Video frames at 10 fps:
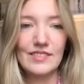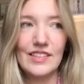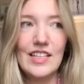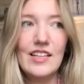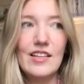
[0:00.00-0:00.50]

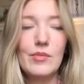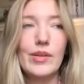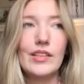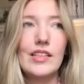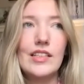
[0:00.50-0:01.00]
an
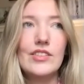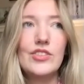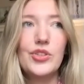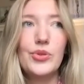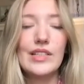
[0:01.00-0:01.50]
inability
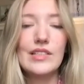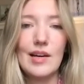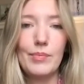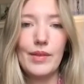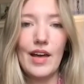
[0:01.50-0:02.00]
to
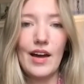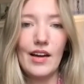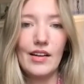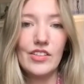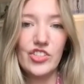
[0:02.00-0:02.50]
accept
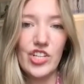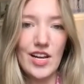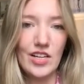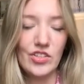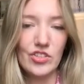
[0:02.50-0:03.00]
that
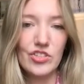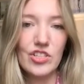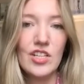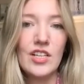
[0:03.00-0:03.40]
change.